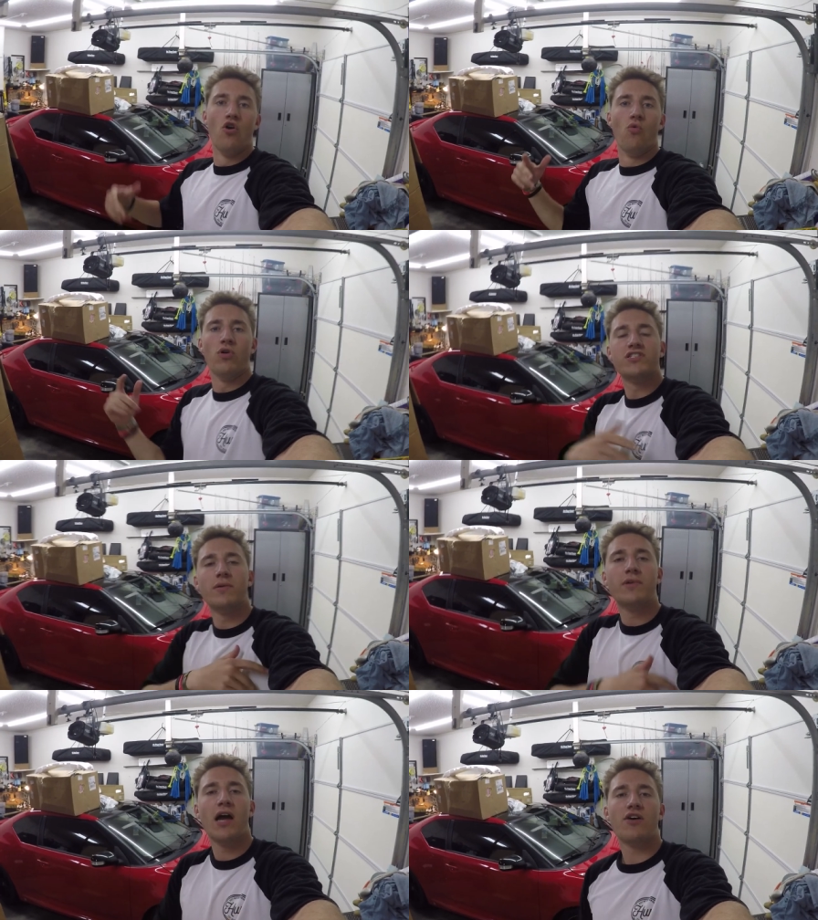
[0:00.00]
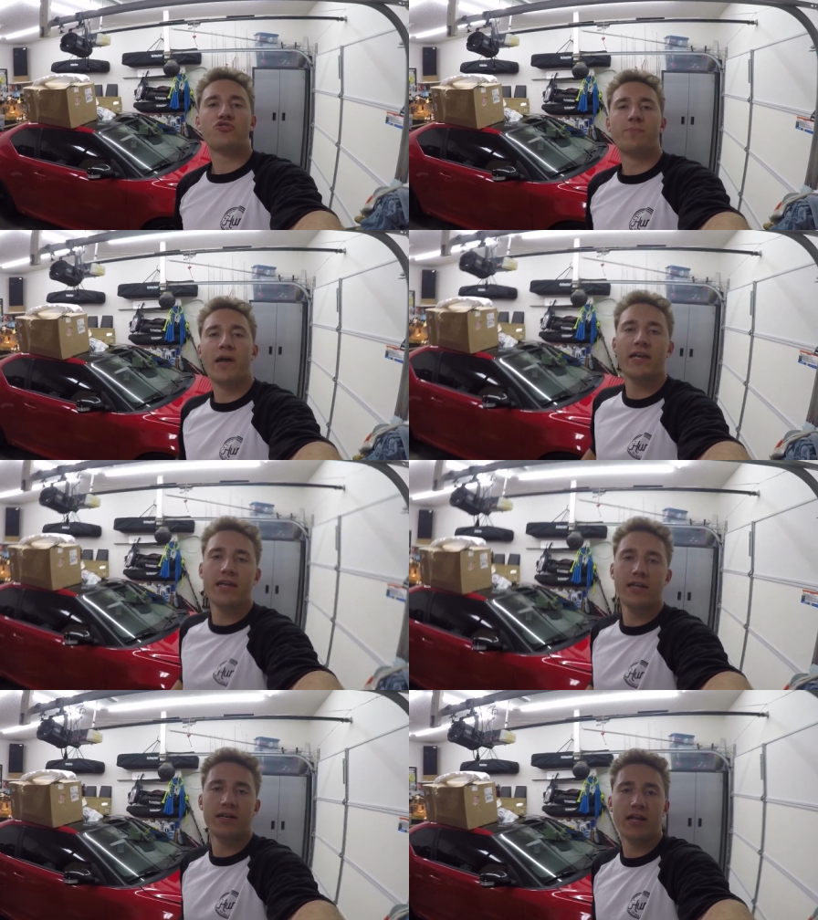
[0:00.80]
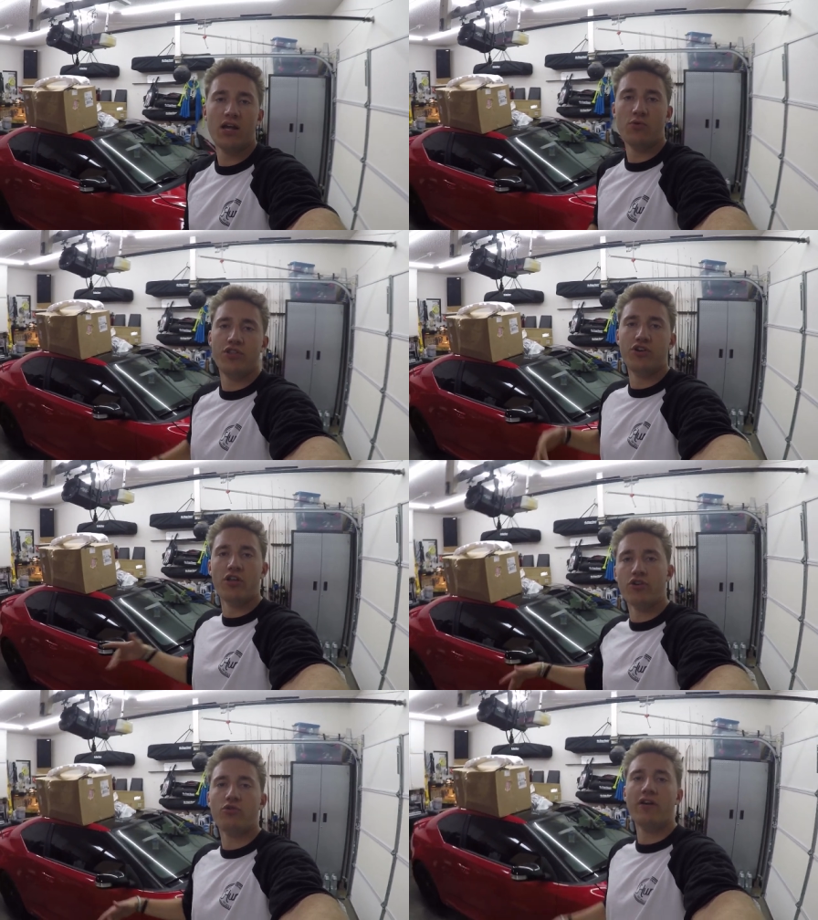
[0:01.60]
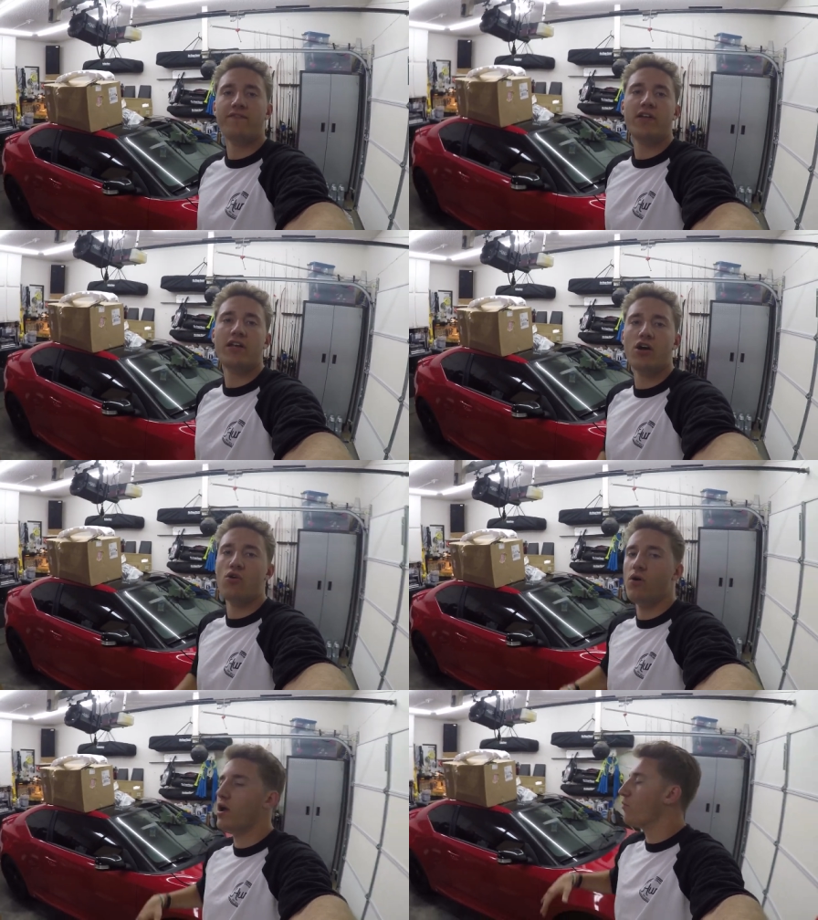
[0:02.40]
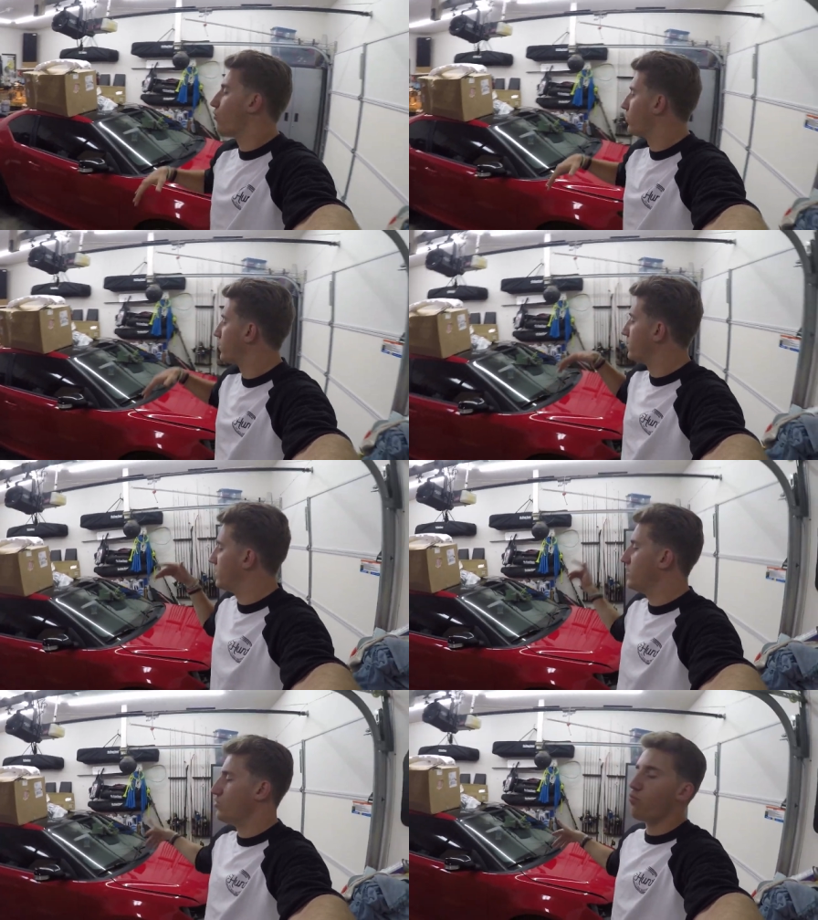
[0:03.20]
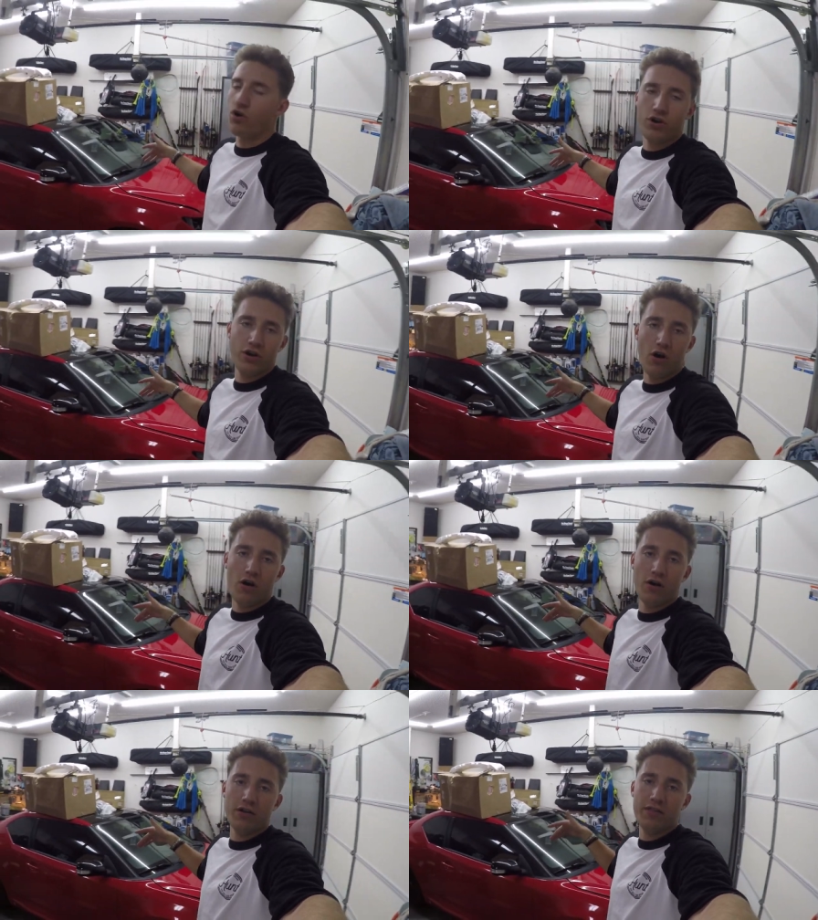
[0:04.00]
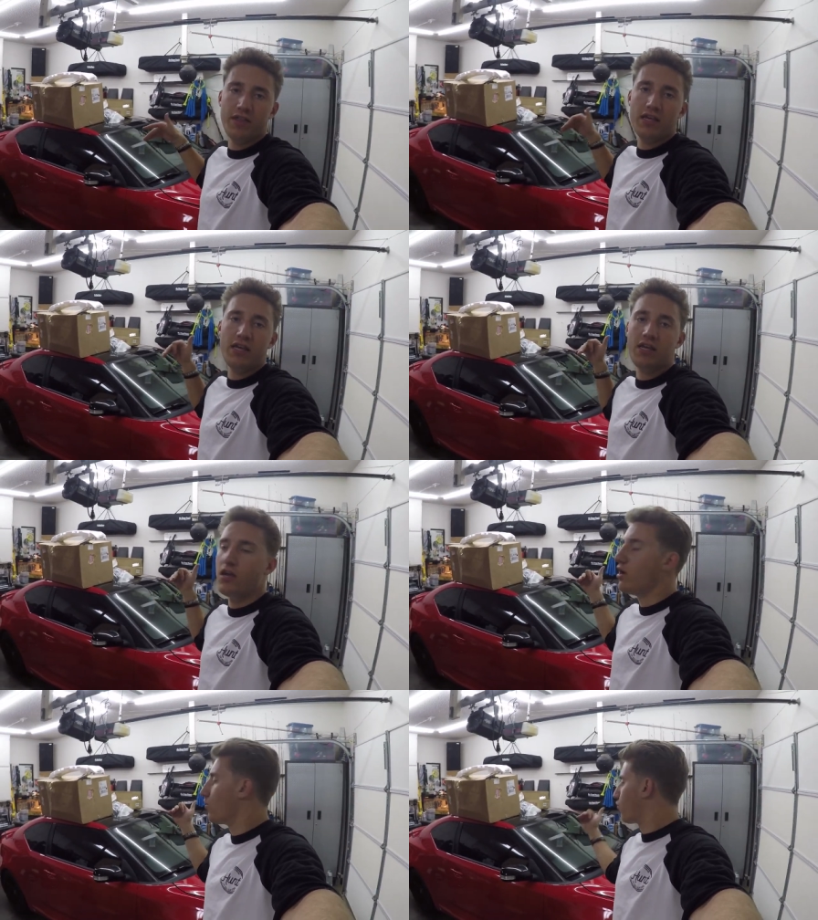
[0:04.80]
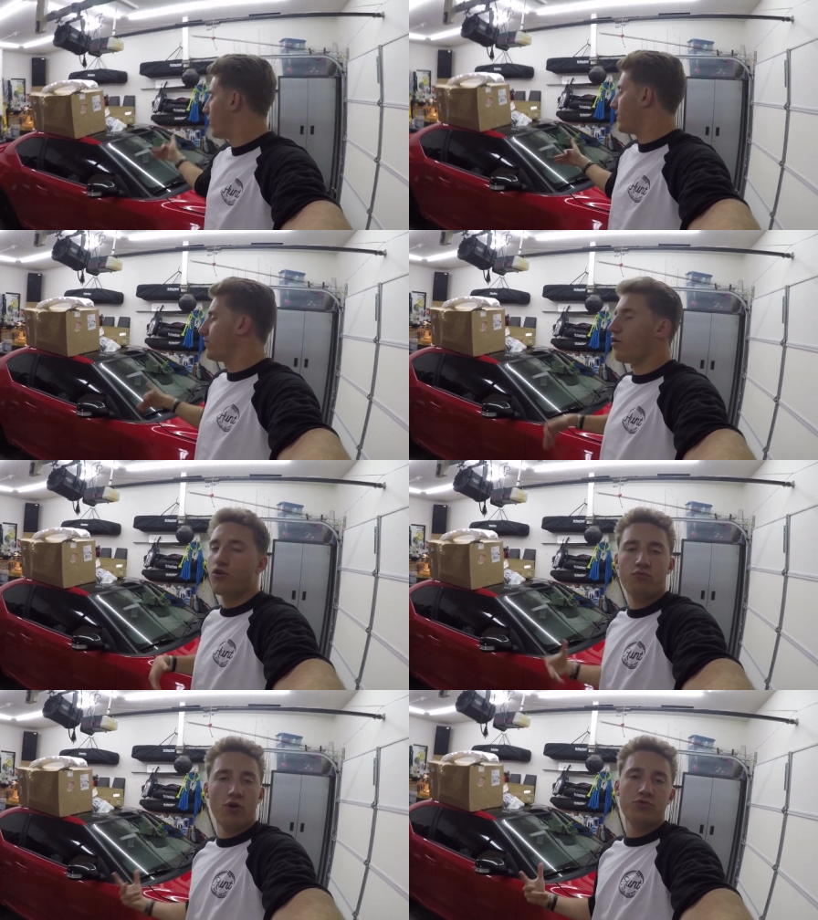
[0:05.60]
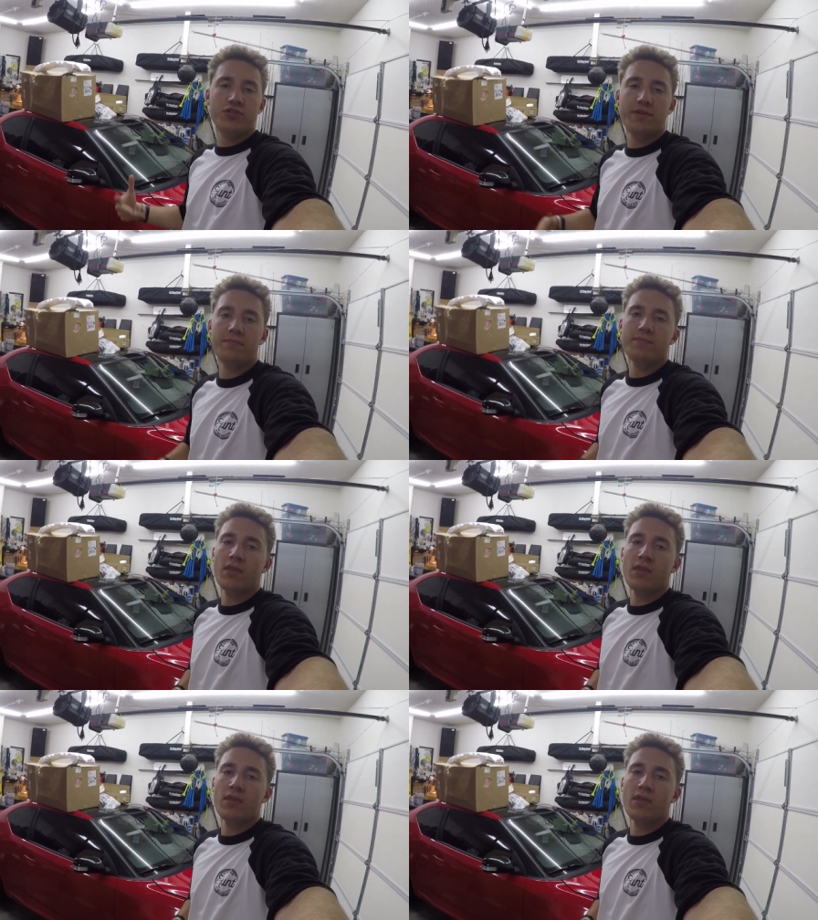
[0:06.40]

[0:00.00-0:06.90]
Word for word: What's up, guys? We're back again today with another great video, and we're going to continue working on the Red Car Rosie.